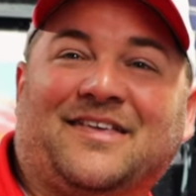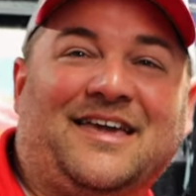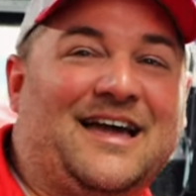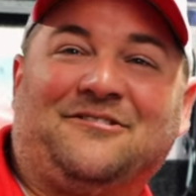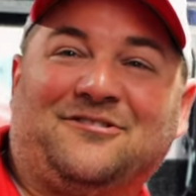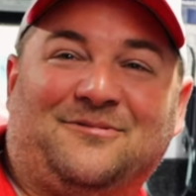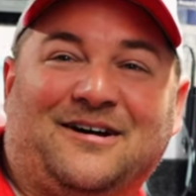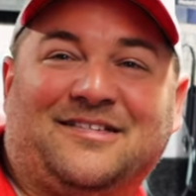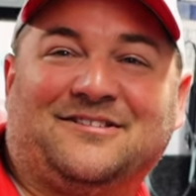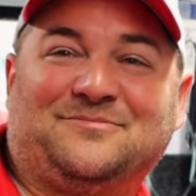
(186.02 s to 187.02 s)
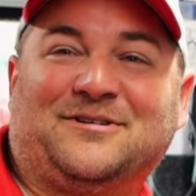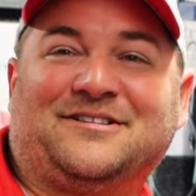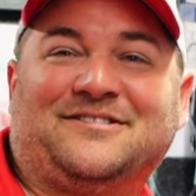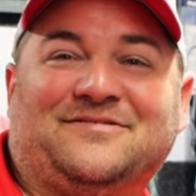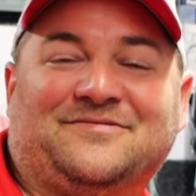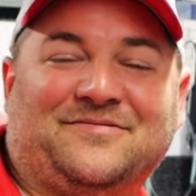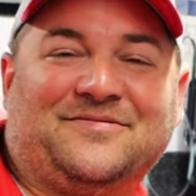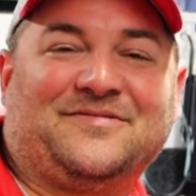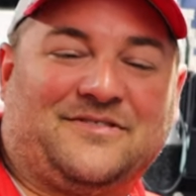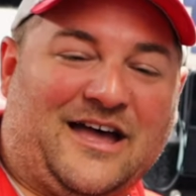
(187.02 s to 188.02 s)
Yeah, I don't know why they, but
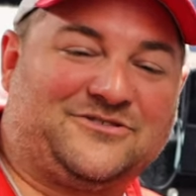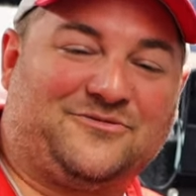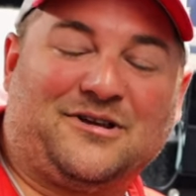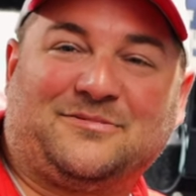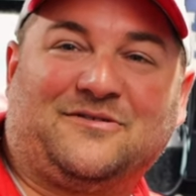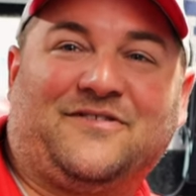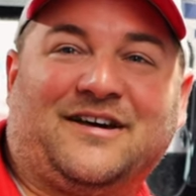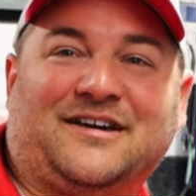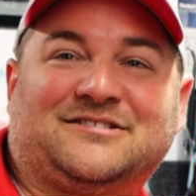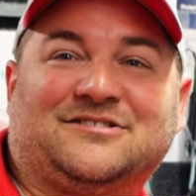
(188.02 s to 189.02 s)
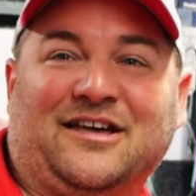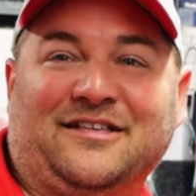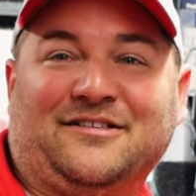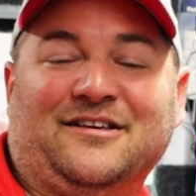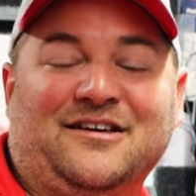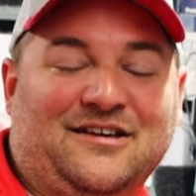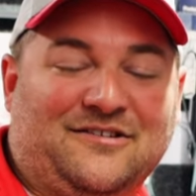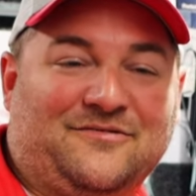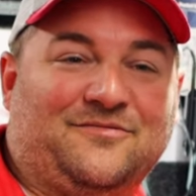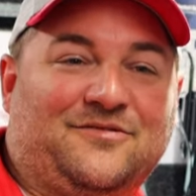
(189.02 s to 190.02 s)
I just run up there fast and
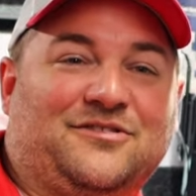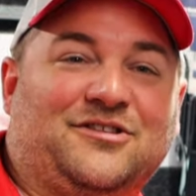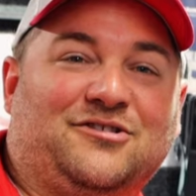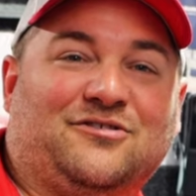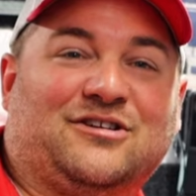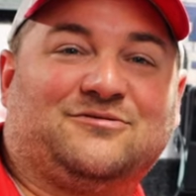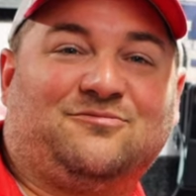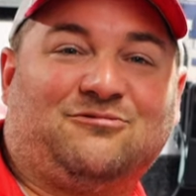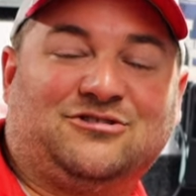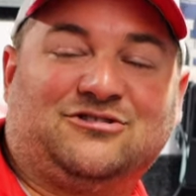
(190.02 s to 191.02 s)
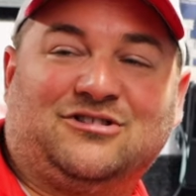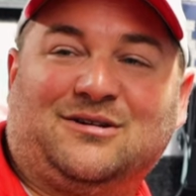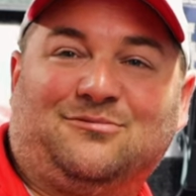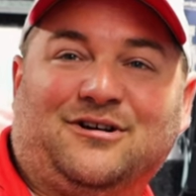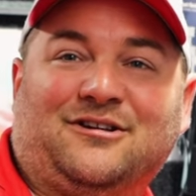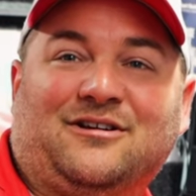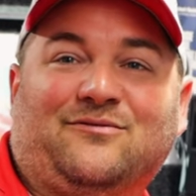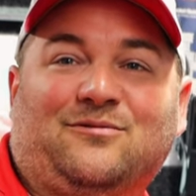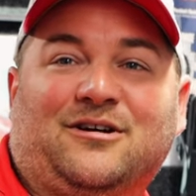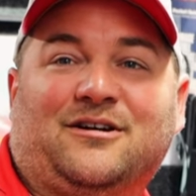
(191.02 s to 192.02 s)
do it because we double enter
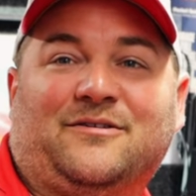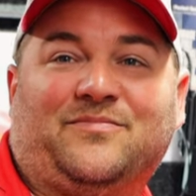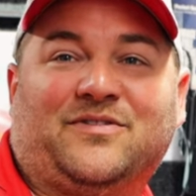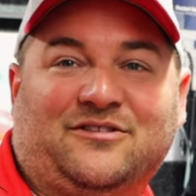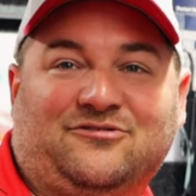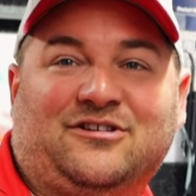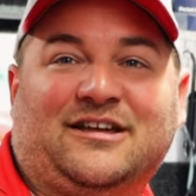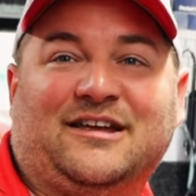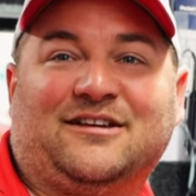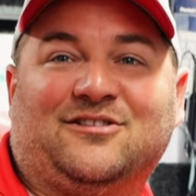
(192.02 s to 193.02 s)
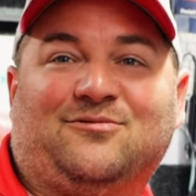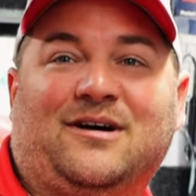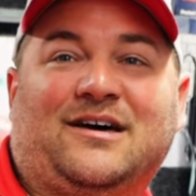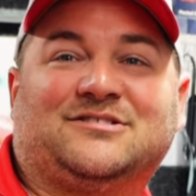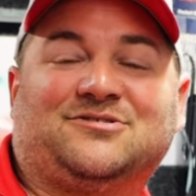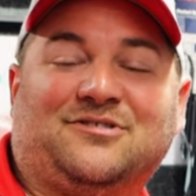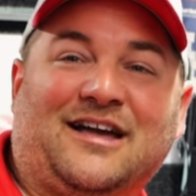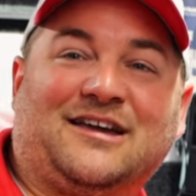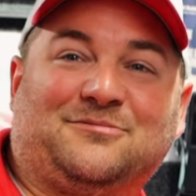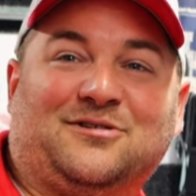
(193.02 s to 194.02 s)
everywhere. Try to get in twice, so I got
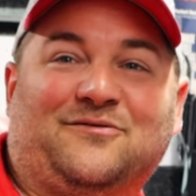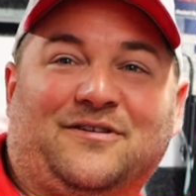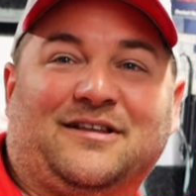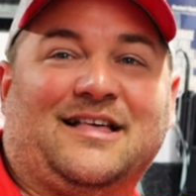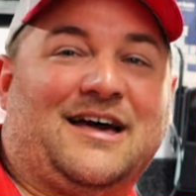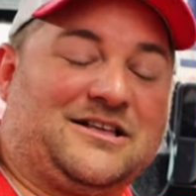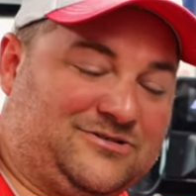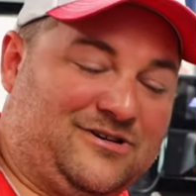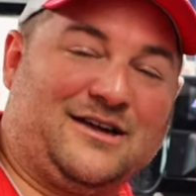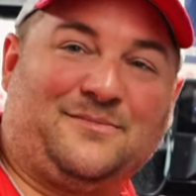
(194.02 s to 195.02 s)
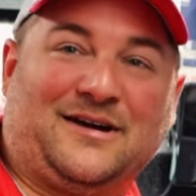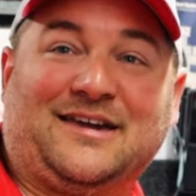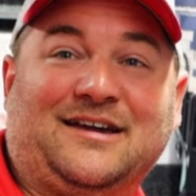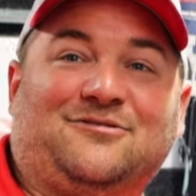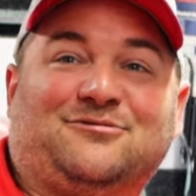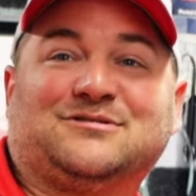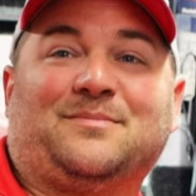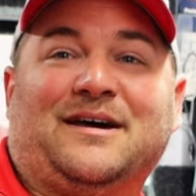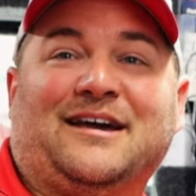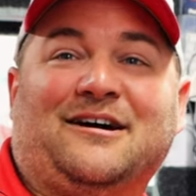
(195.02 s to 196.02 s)
to get to the front of the line so I can get back in towards the
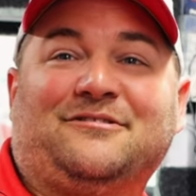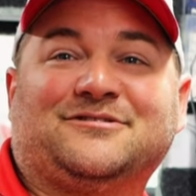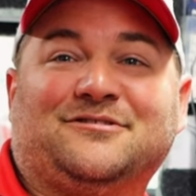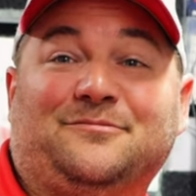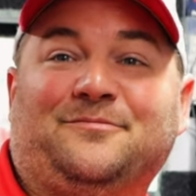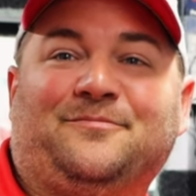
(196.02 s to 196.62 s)
back also.